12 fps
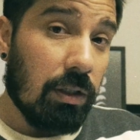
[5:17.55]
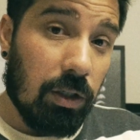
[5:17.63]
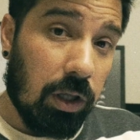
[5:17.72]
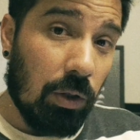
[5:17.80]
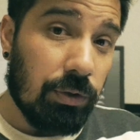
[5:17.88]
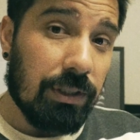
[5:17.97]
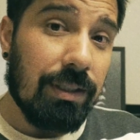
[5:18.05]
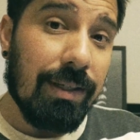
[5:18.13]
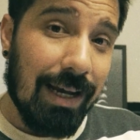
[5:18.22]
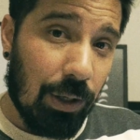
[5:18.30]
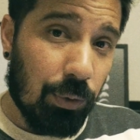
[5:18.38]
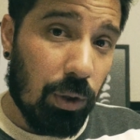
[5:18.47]
Close
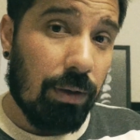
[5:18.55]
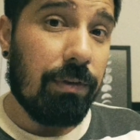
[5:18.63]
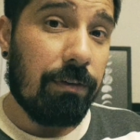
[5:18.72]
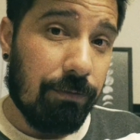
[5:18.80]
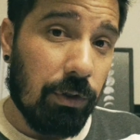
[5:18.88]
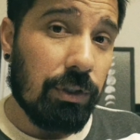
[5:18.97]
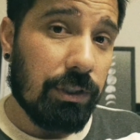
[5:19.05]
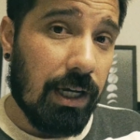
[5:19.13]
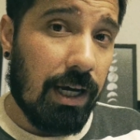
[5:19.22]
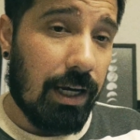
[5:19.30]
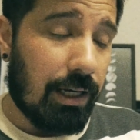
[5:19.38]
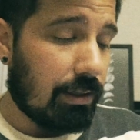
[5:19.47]
encounter of the first
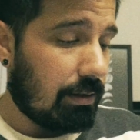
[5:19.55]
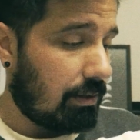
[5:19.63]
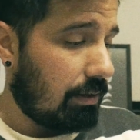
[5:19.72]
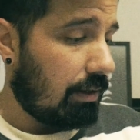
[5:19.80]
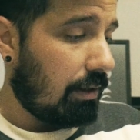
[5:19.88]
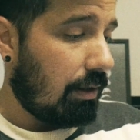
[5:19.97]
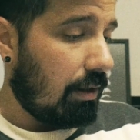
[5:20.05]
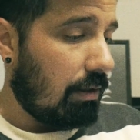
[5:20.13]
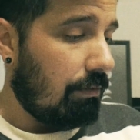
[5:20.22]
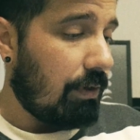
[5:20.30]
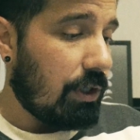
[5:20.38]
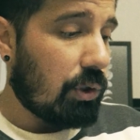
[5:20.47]
kind:
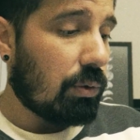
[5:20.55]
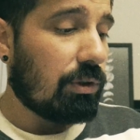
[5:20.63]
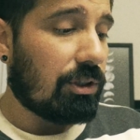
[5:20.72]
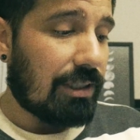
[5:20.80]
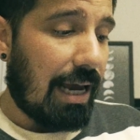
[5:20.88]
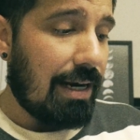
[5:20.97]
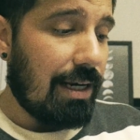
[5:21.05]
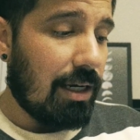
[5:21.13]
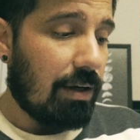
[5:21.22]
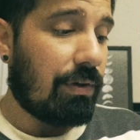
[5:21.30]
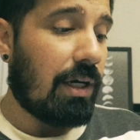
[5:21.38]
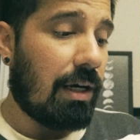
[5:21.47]
visual sighting
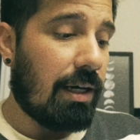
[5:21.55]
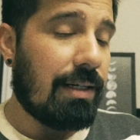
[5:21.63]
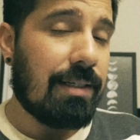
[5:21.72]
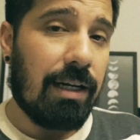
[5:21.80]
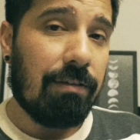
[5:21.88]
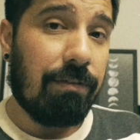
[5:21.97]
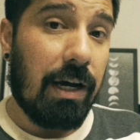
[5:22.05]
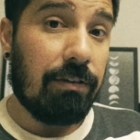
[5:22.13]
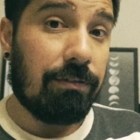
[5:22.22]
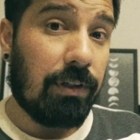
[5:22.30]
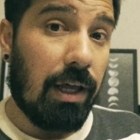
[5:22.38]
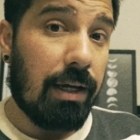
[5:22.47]
of an
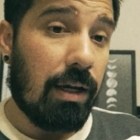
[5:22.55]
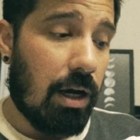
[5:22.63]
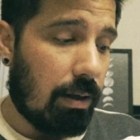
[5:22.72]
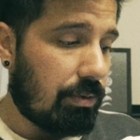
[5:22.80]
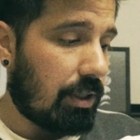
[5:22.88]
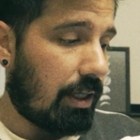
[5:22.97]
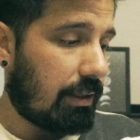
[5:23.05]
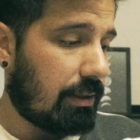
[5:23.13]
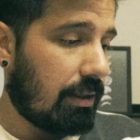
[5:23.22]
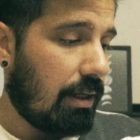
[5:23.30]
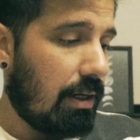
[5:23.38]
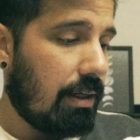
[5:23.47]
unidentified flying object.
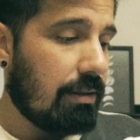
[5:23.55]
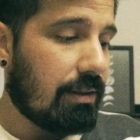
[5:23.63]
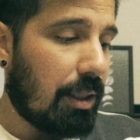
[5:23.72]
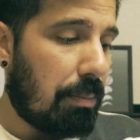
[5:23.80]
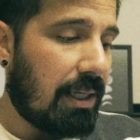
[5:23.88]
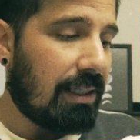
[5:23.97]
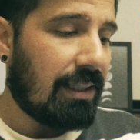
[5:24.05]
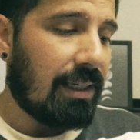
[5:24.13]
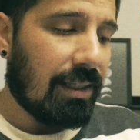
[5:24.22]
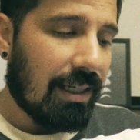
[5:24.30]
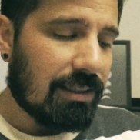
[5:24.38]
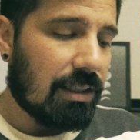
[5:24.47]
seemingly
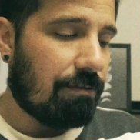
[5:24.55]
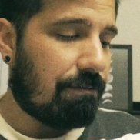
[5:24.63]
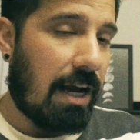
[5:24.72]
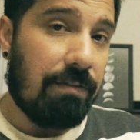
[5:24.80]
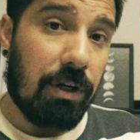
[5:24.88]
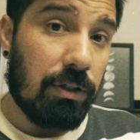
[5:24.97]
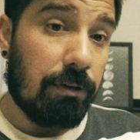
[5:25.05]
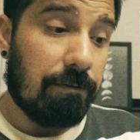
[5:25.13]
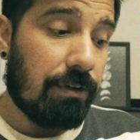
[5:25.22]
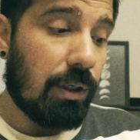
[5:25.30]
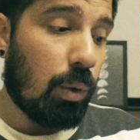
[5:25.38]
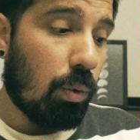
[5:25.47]
less than 500
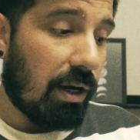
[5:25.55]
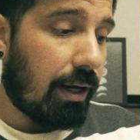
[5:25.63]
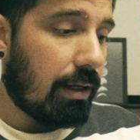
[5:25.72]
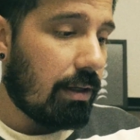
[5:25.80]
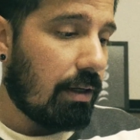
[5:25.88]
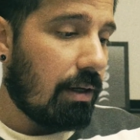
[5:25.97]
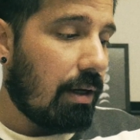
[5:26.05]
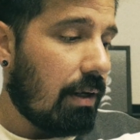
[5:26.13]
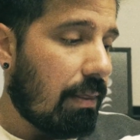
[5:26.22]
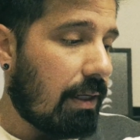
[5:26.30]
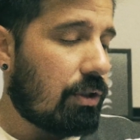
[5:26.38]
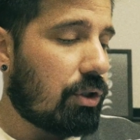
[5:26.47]
feet away,
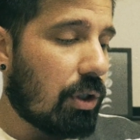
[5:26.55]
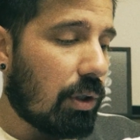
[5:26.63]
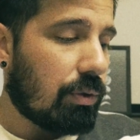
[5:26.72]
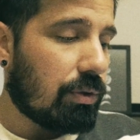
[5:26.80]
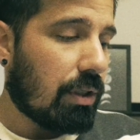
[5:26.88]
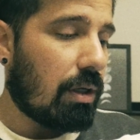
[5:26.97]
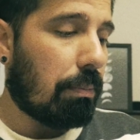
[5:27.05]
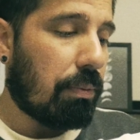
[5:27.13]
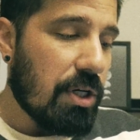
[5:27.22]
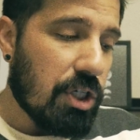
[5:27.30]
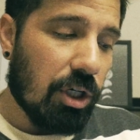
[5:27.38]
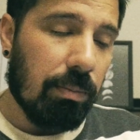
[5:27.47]
that shows an
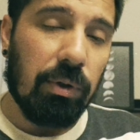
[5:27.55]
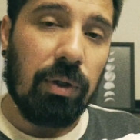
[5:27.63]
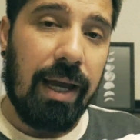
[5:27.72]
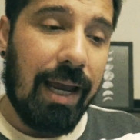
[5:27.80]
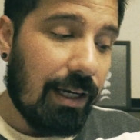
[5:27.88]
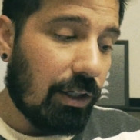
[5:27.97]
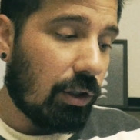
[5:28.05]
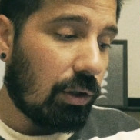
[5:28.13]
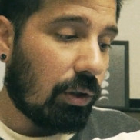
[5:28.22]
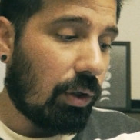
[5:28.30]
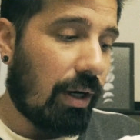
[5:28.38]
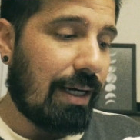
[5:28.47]
appreciable
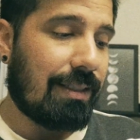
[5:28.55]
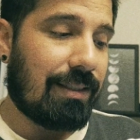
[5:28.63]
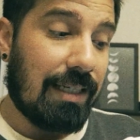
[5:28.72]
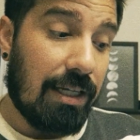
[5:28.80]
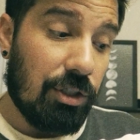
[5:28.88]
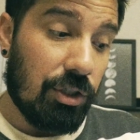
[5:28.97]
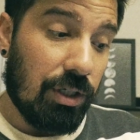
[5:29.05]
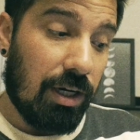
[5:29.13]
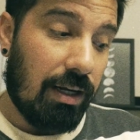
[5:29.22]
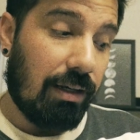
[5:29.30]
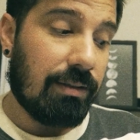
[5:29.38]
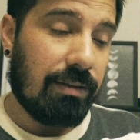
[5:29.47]
angular extension
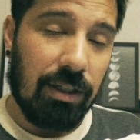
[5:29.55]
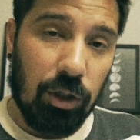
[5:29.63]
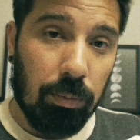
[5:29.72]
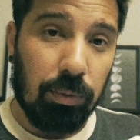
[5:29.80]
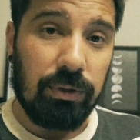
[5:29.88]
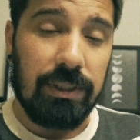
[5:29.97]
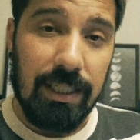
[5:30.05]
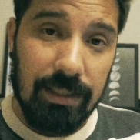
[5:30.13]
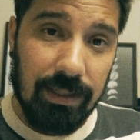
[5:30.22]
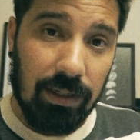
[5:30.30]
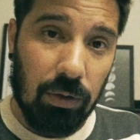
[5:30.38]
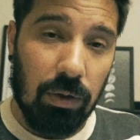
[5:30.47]
and considerable
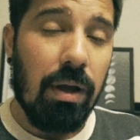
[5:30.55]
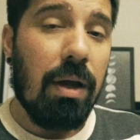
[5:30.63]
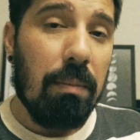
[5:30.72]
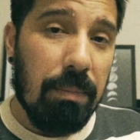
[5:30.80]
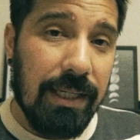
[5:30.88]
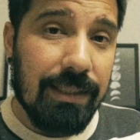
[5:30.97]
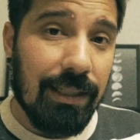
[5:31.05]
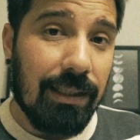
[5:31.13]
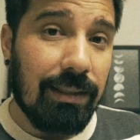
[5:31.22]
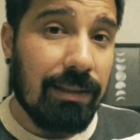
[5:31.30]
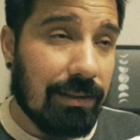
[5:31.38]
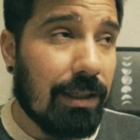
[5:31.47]
detail.
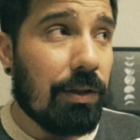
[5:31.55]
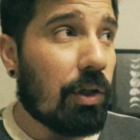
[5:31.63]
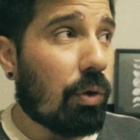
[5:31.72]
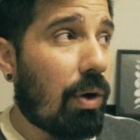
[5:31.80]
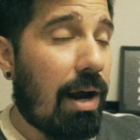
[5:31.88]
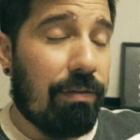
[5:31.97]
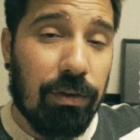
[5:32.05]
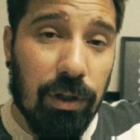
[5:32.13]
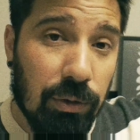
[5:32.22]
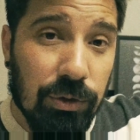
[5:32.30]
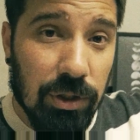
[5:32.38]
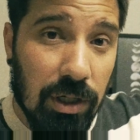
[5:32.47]
Basically, seeing the craft
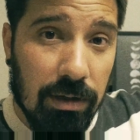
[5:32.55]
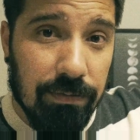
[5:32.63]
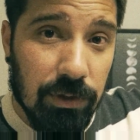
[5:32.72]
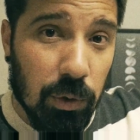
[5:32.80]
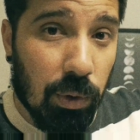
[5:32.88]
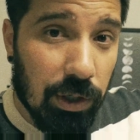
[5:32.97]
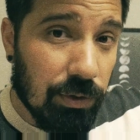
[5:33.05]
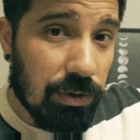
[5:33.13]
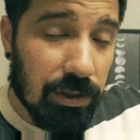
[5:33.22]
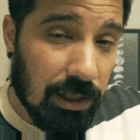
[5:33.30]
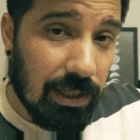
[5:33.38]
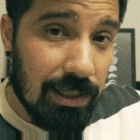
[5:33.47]
close enough to where you
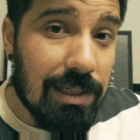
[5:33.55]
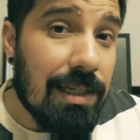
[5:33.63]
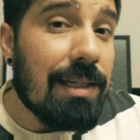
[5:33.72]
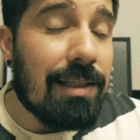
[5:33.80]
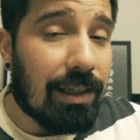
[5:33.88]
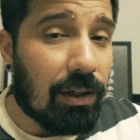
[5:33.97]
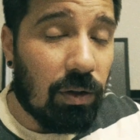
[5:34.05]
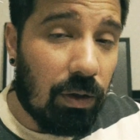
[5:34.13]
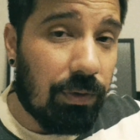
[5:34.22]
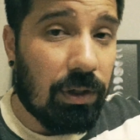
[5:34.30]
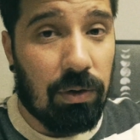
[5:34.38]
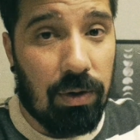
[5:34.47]
see detail
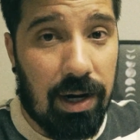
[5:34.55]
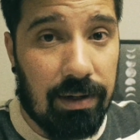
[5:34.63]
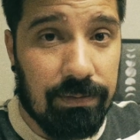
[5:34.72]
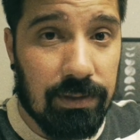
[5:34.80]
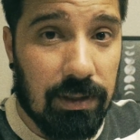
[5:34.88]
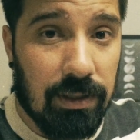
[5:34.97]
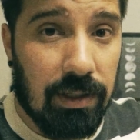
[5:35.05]
on the craft.